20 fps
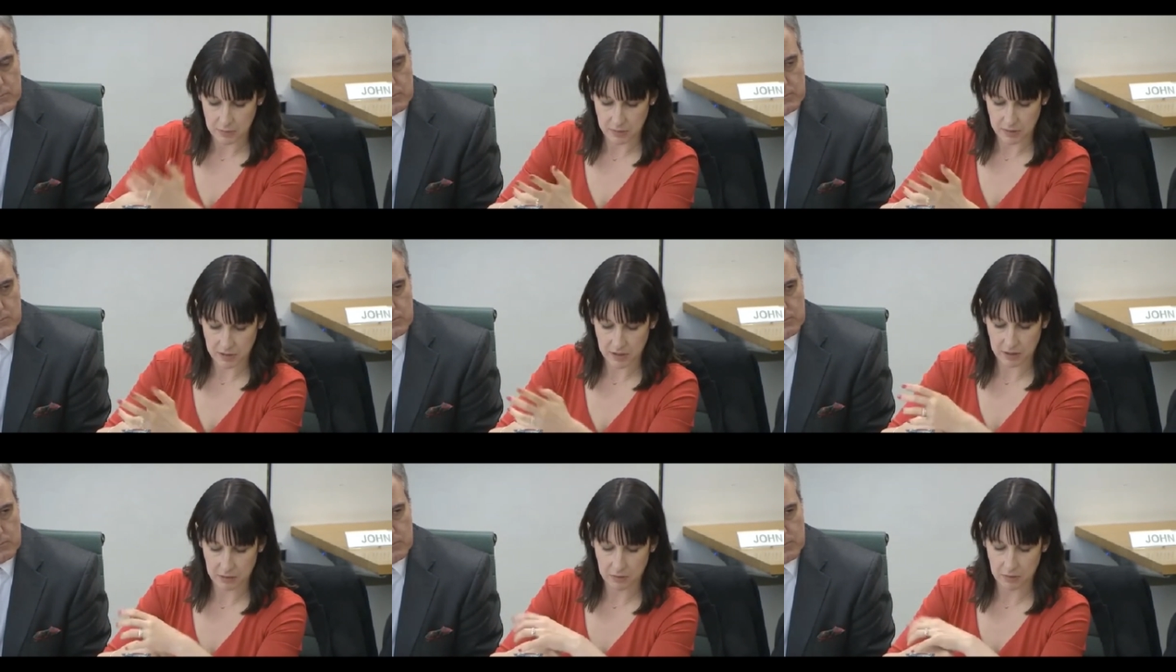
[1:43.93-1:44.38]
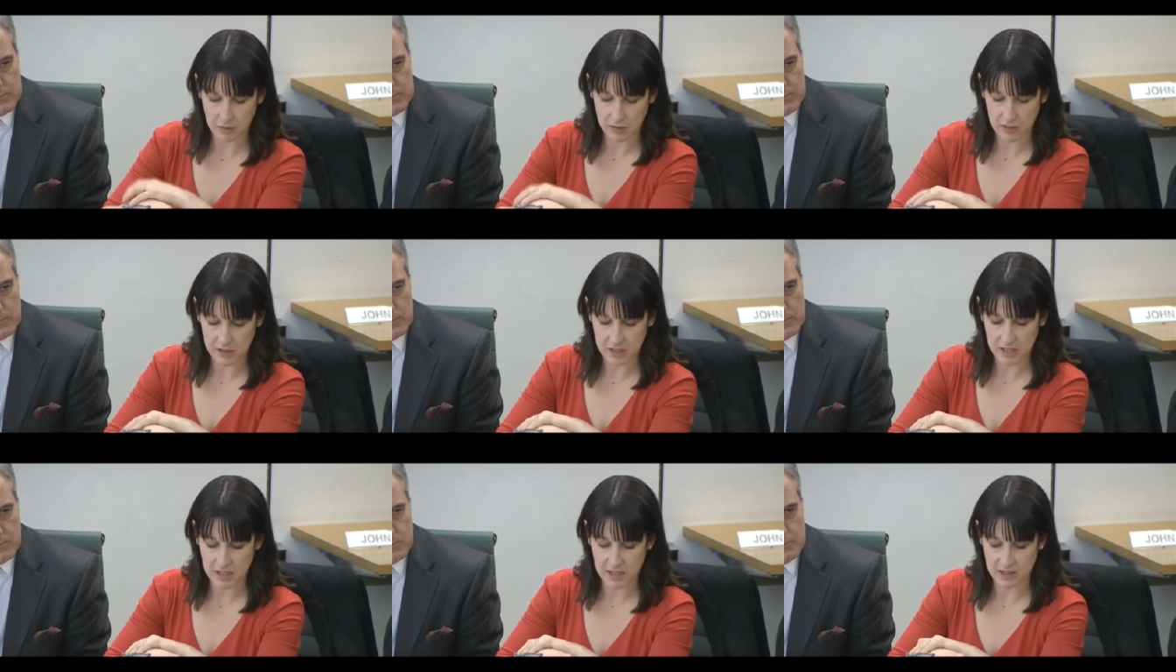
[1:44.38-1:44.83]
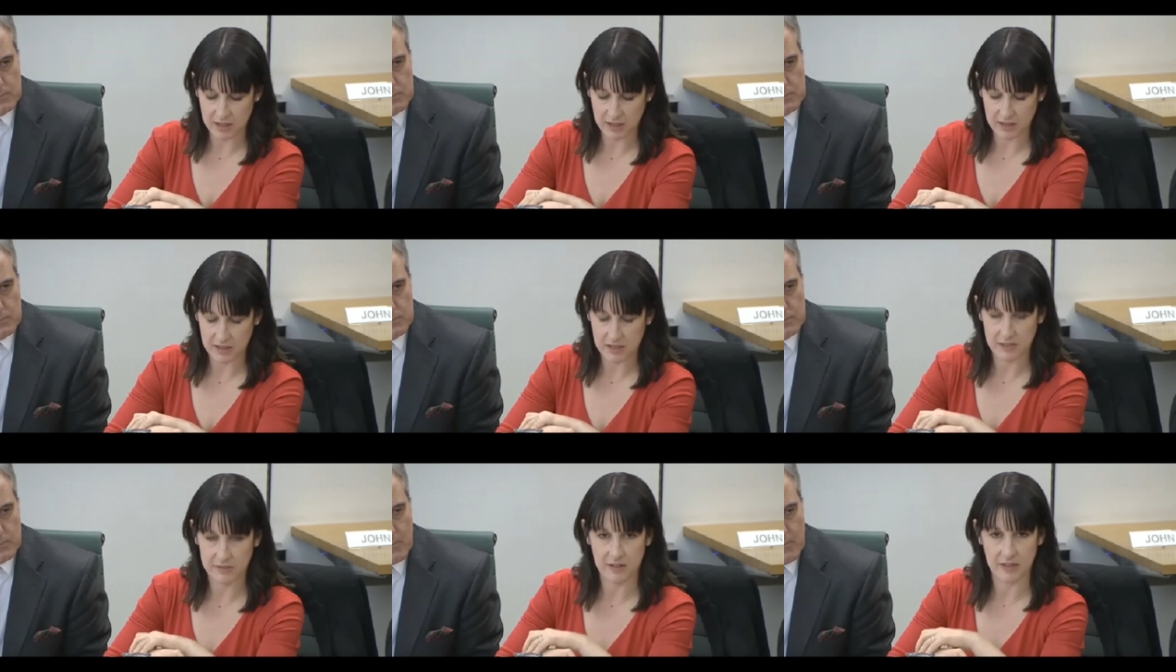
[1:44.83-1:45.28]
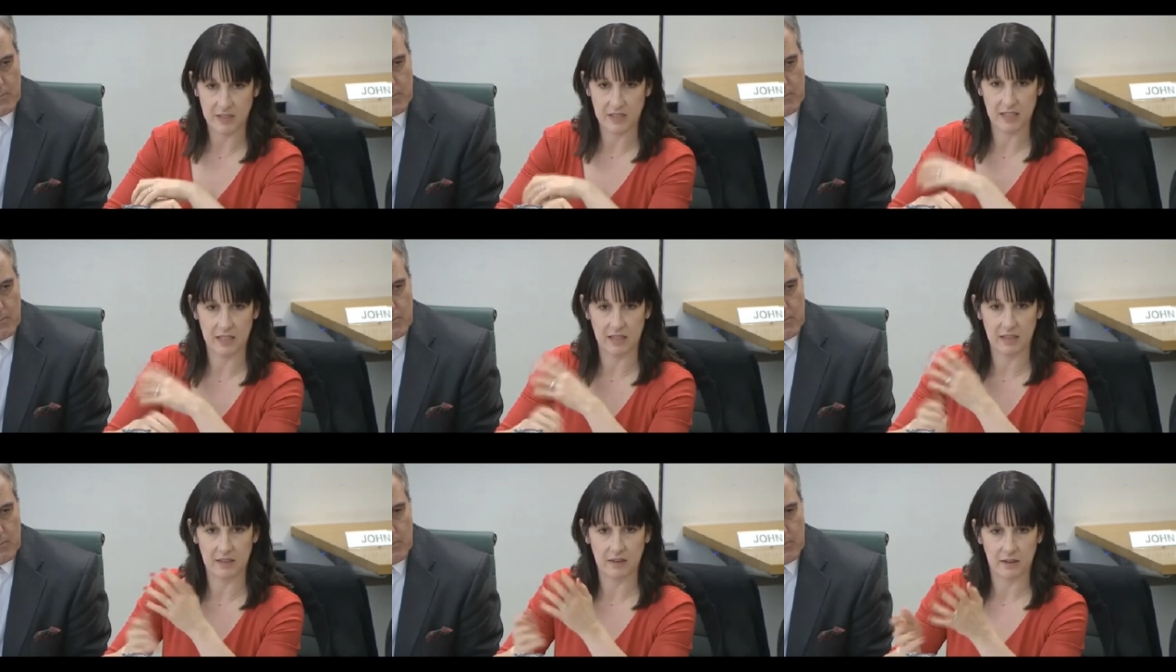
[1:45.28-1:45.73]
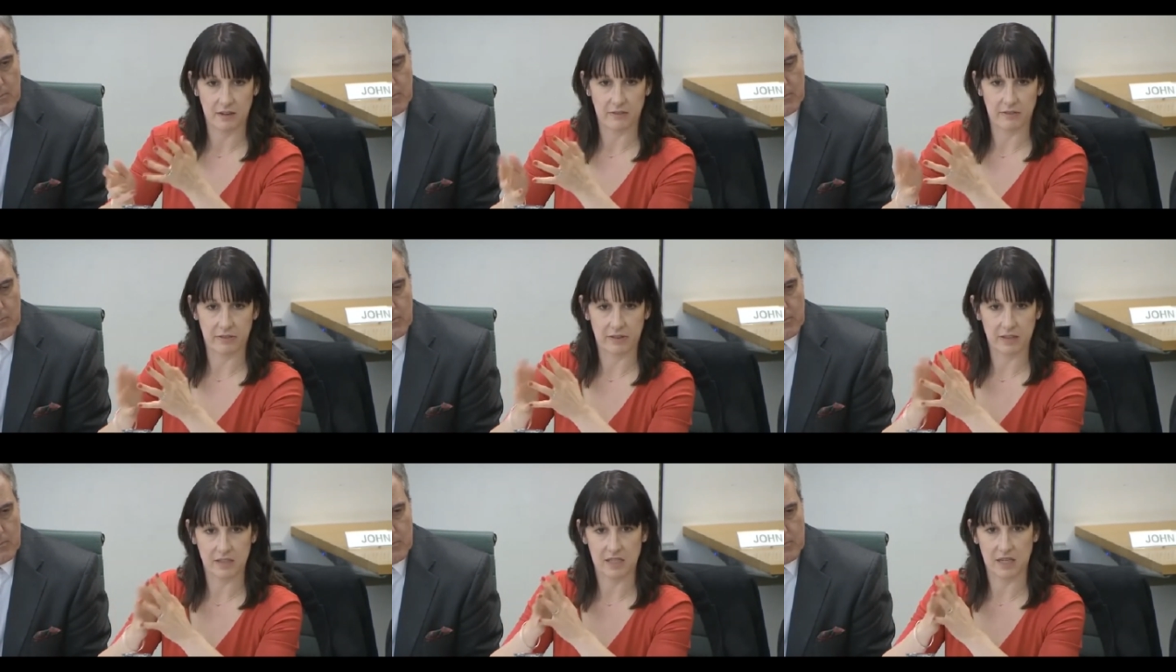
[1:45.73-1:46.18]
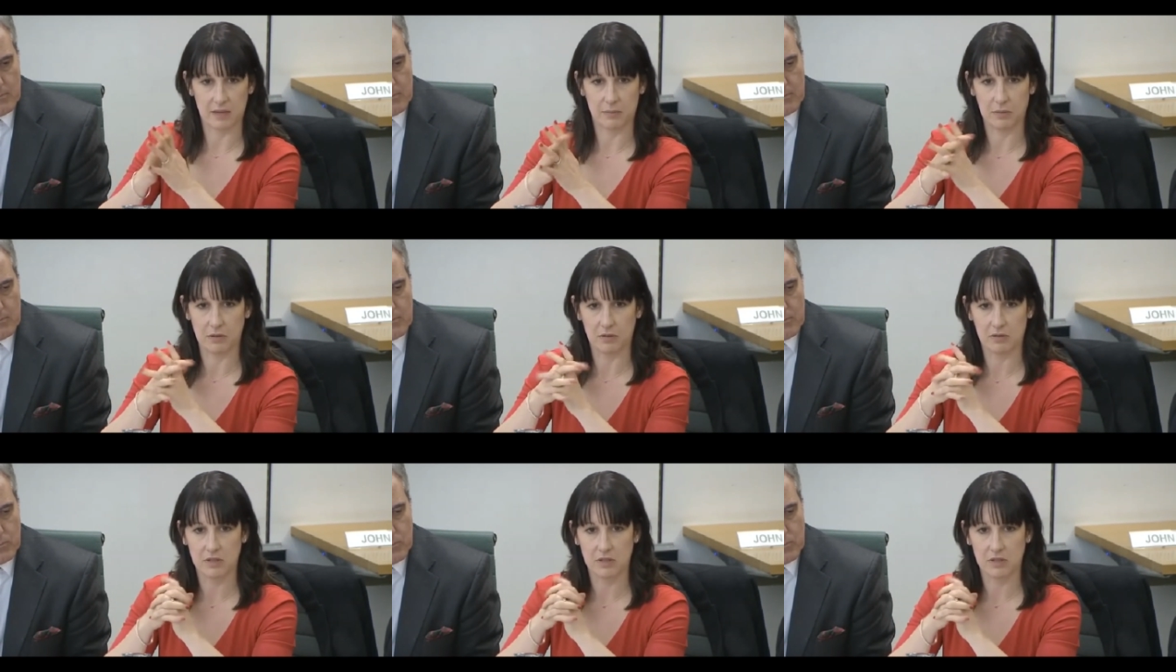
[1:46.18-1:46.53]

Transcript: would go on science funding, for example.